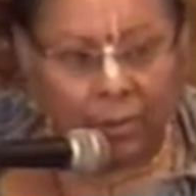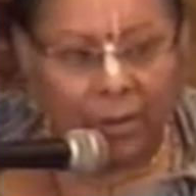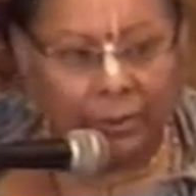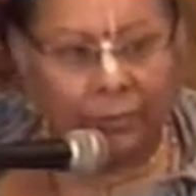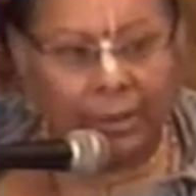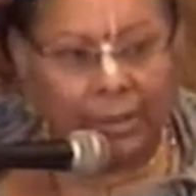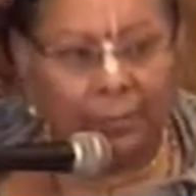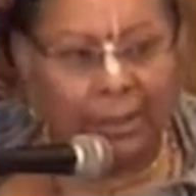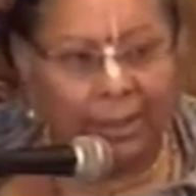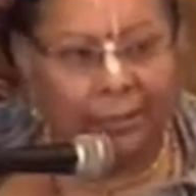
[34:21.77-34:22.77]
when we
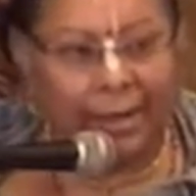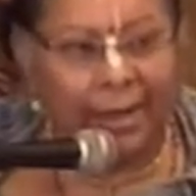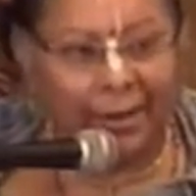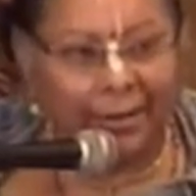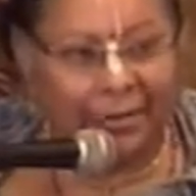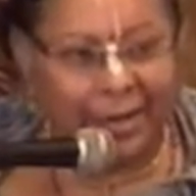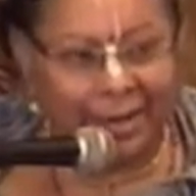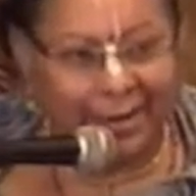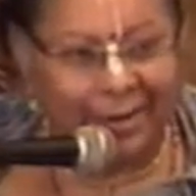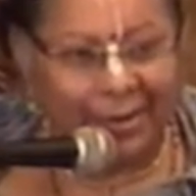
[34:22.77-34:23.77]
become
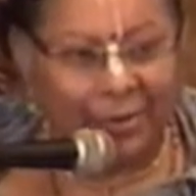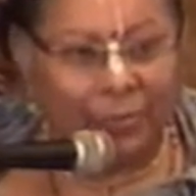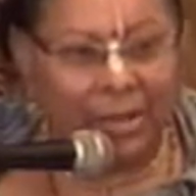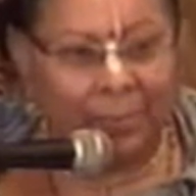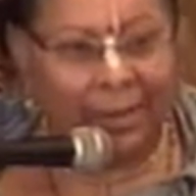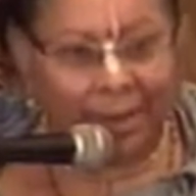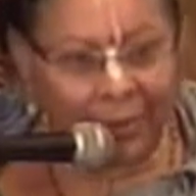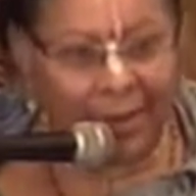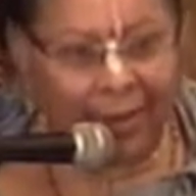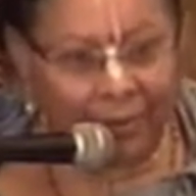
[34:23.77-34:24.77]
angry
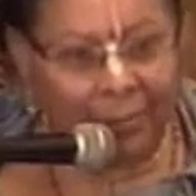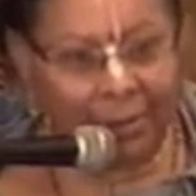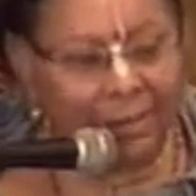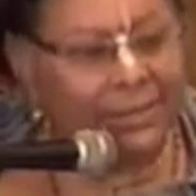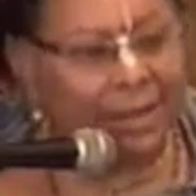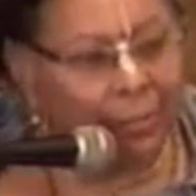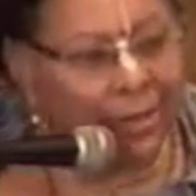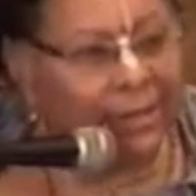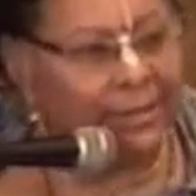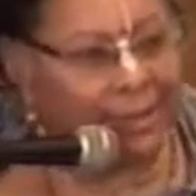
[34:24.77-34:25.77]
because someone
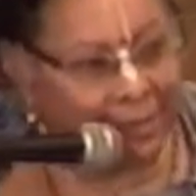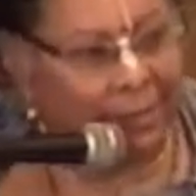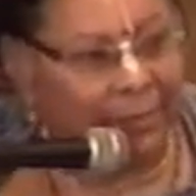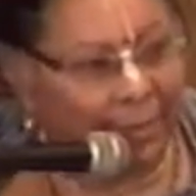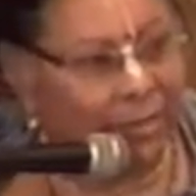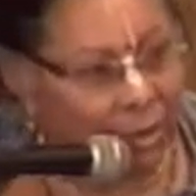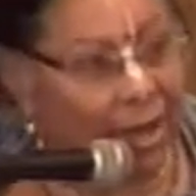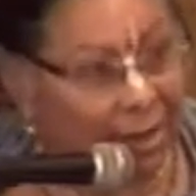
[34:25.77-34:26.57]
has done something to